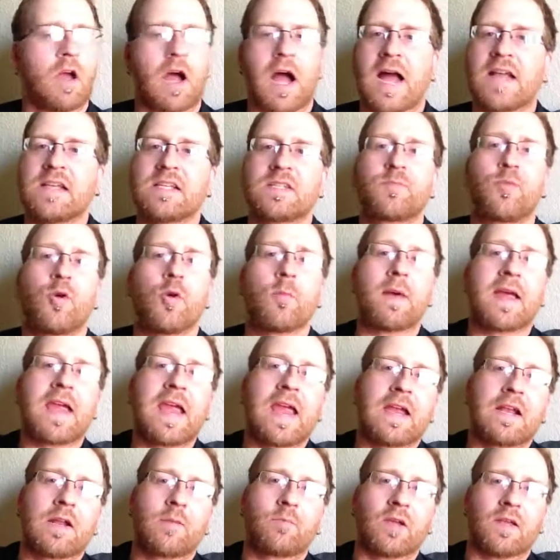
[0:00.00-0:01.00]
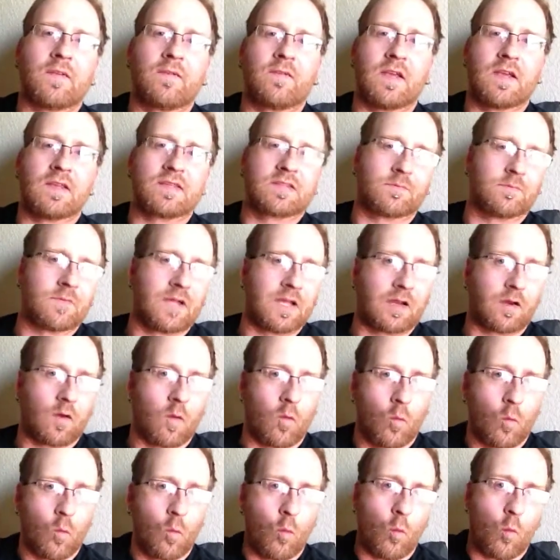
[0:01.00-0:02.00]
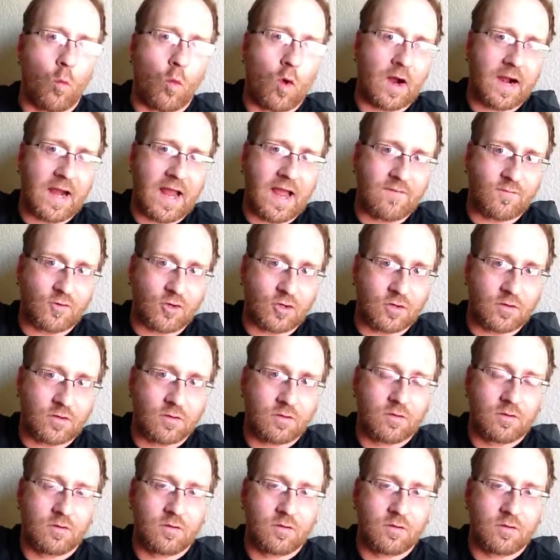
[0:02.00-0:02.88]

I just put my hand up like this. I'm like, whatever.